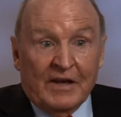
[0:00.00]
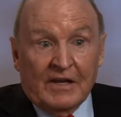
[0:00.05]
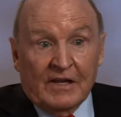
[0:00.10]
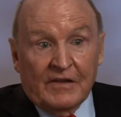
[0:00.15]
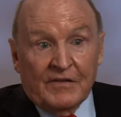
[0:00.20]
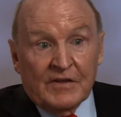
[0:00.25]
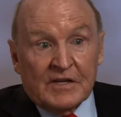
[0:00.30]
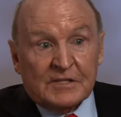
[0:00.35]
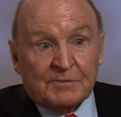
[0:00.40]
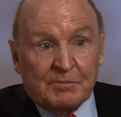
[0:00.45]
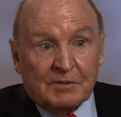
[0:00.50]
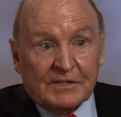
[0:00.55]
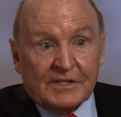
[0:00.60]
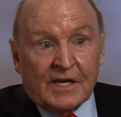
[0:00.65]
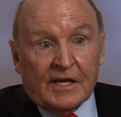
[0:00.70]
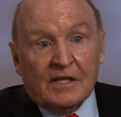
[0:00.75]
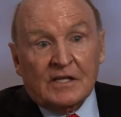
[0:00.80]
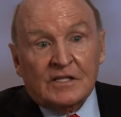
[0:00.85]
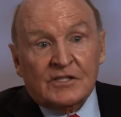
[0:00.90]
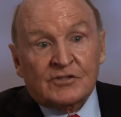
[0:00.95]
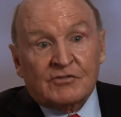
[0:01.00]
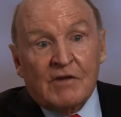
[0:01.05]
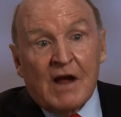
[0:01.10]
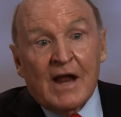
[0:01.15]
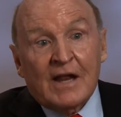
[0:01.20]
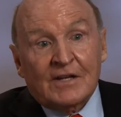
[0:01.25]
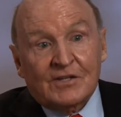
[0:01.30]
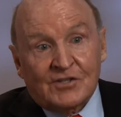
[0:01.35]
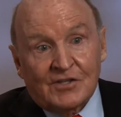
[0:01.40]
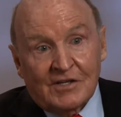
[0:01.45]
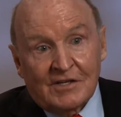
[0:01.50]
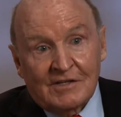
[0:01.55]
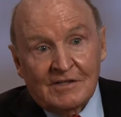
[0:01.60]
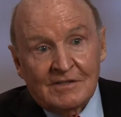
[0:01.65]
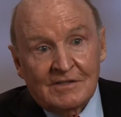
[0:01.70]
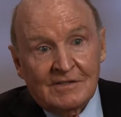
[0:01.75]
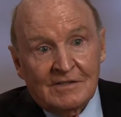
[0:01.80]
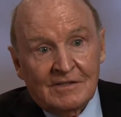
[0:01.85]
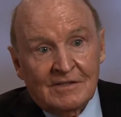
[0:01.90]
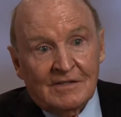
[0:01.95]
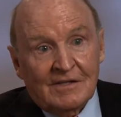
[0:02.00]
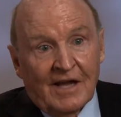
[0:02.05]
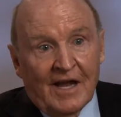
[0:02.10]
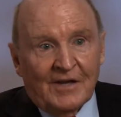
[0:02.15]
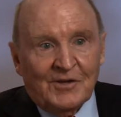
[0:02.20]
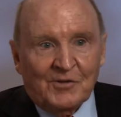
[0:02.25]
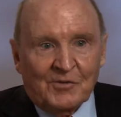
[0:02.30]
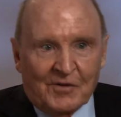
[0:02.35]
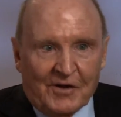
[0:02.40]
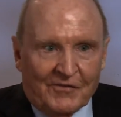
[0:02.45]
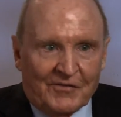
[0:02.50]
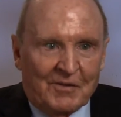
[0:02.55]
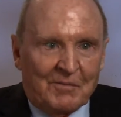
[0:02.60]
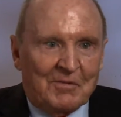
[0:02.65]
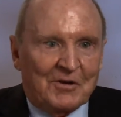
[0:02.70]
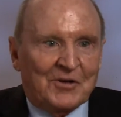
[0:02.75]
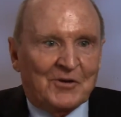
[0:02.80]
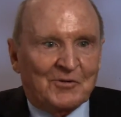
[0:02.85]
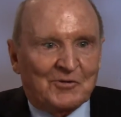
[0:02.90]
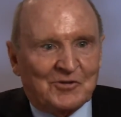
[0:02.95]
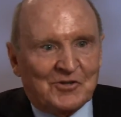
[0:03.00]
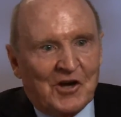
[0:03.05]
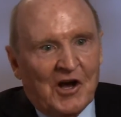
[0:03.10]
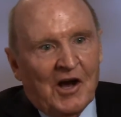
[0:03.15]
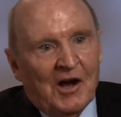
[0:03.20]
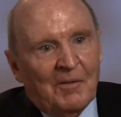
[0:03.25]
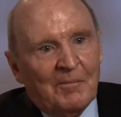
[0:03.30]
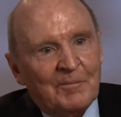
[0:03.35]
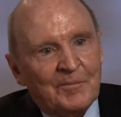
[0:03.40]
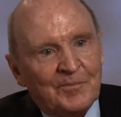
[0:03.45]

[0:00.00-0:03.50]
in this particular strategy, and you give them a new job.